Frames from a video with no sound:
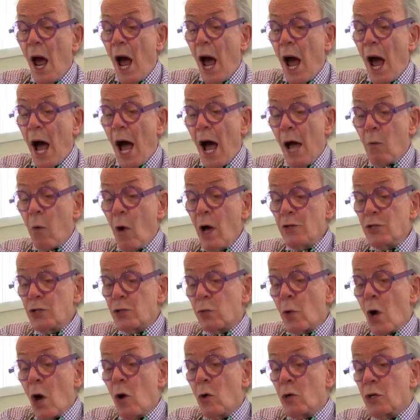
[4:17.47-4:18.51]
I once
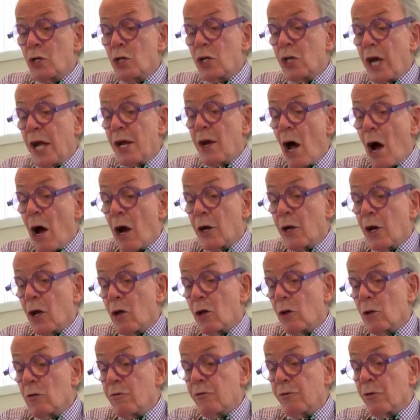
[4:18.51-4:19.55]
wrote an
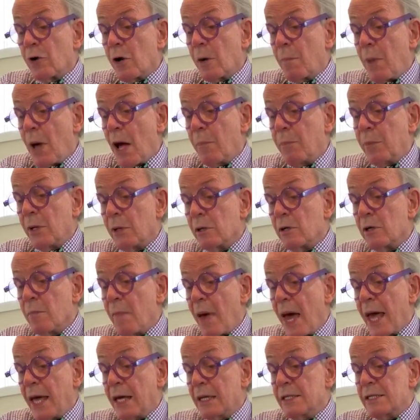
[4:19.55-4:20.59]
article for a popular
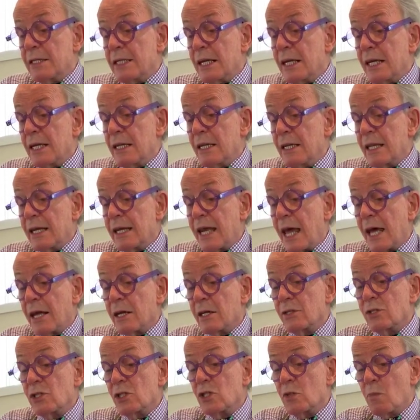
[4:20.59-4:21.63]
magazine that had a
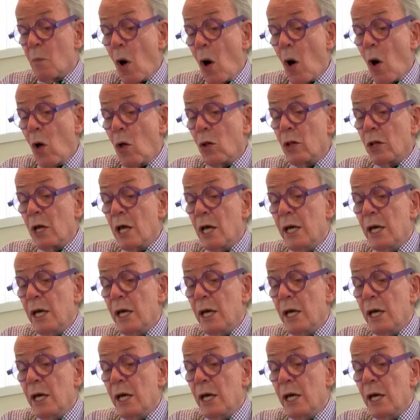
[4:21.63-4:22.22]
small,